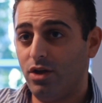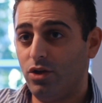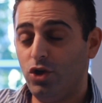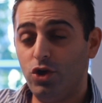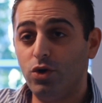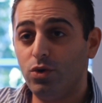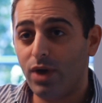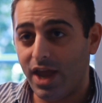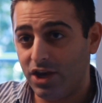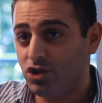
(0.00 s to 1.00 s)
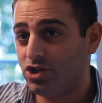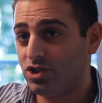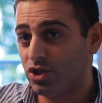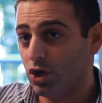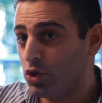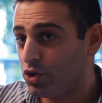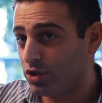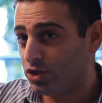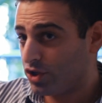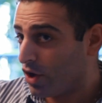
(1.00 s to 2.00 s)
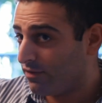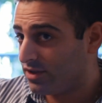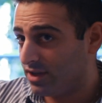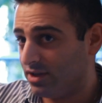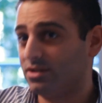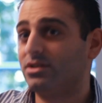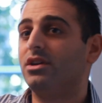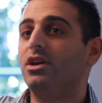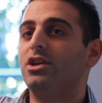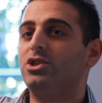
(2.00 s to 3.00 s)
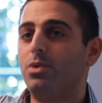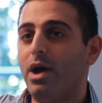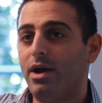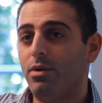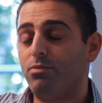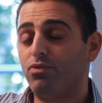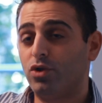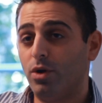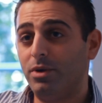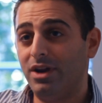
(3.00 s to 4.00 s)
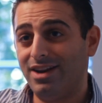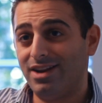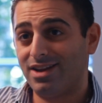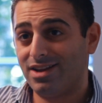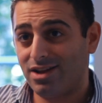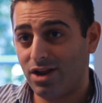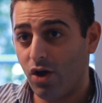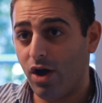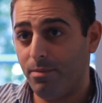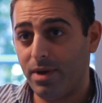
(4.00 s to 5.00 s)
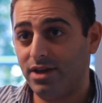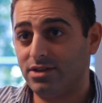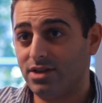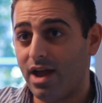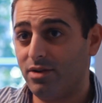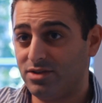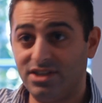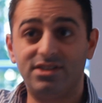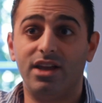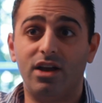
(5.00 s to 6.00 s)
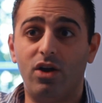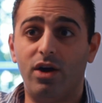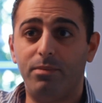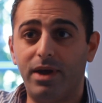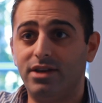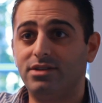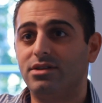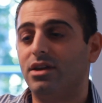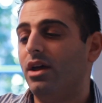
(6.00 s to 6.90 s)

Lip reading: new energy solution services to our predominant client base, our existing client base.